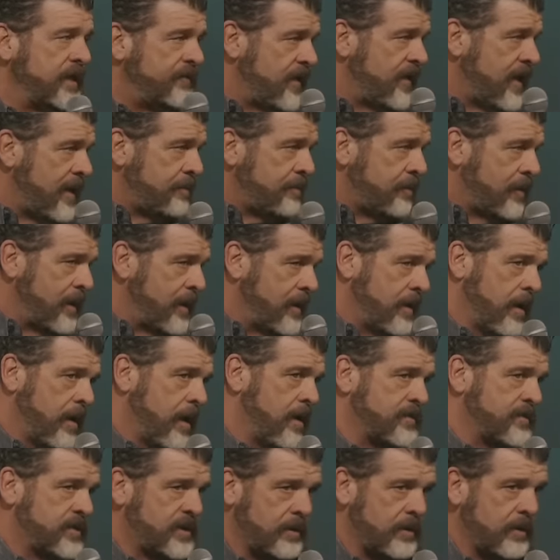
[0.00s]
operating
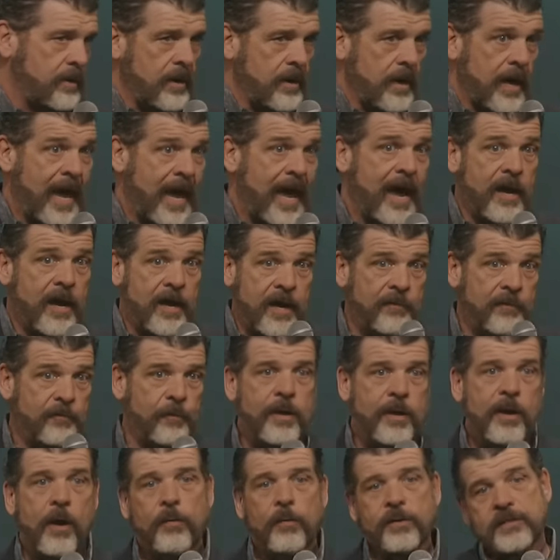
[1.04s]
officer, uh,
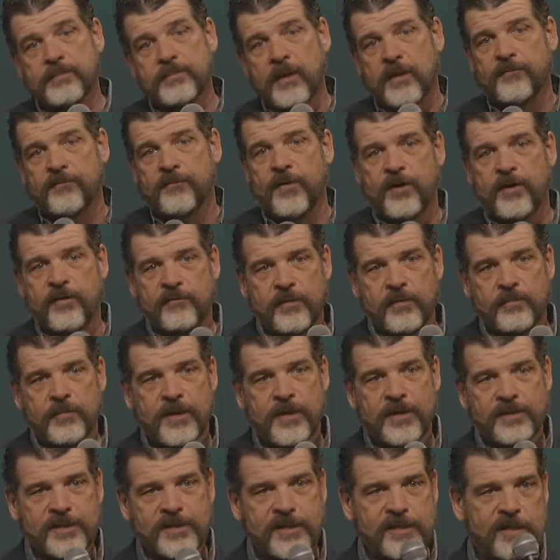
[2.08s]
we always make fun of him
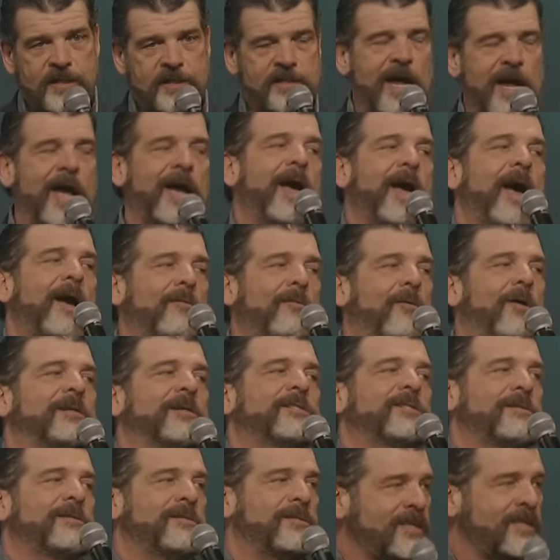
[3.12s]
because he says, I got
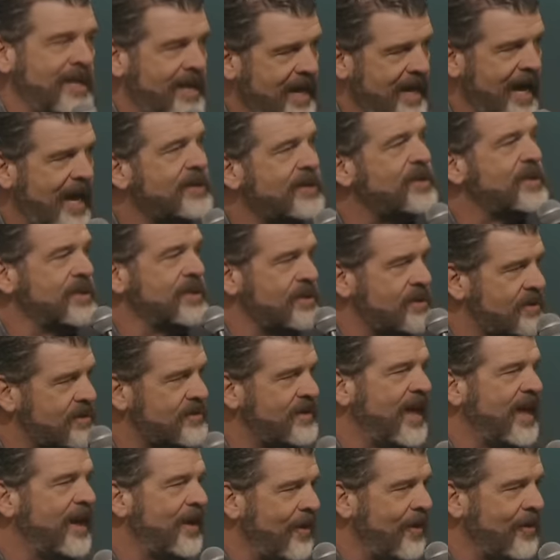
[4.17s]
questions. And he asks this
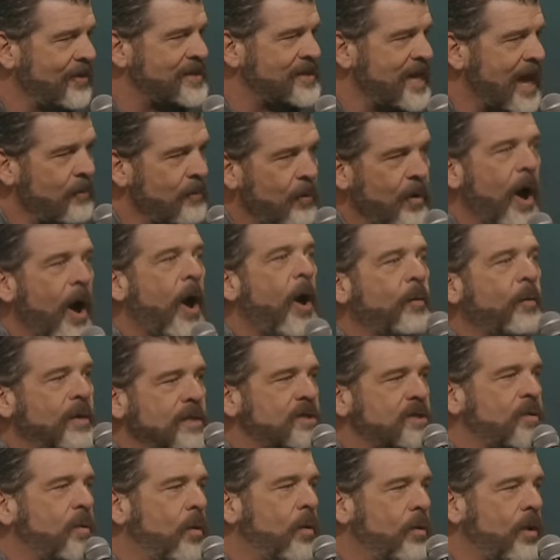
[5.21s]
thing all the time. We always
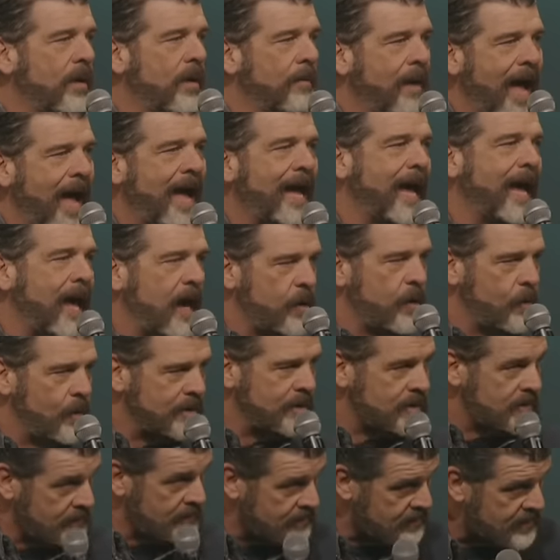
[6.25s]
quote him, I got
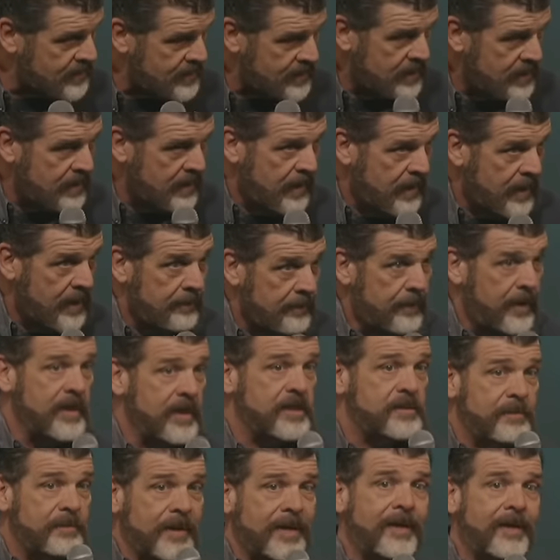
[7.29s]
questions. But
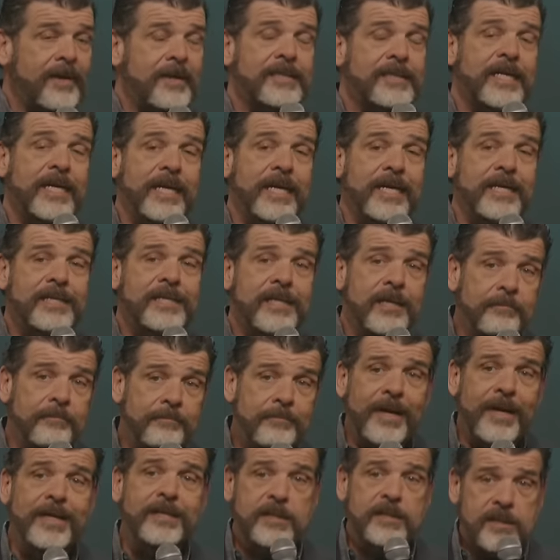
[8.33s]
it's because he is the
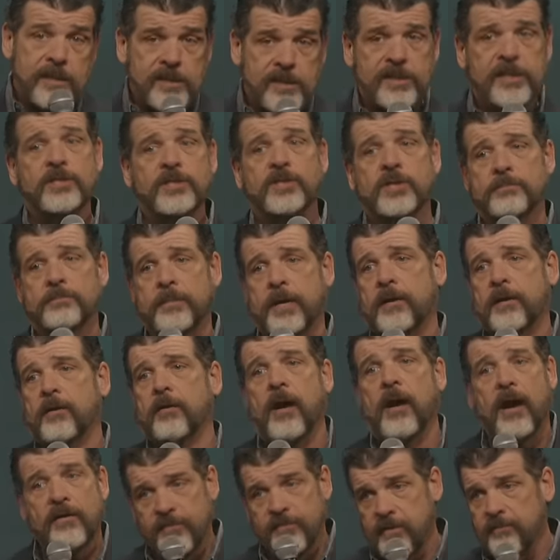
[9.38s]
best decision maker
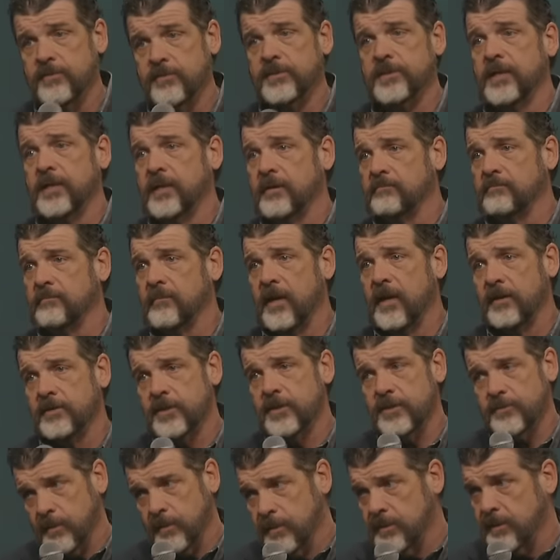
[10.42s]
I've ever seen. I
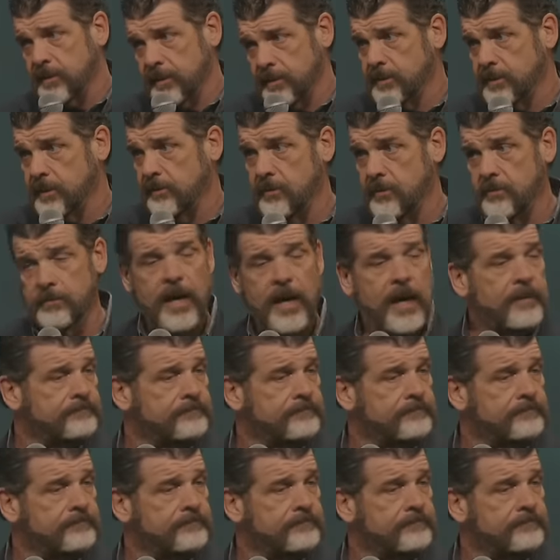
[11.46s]
just recently told him that.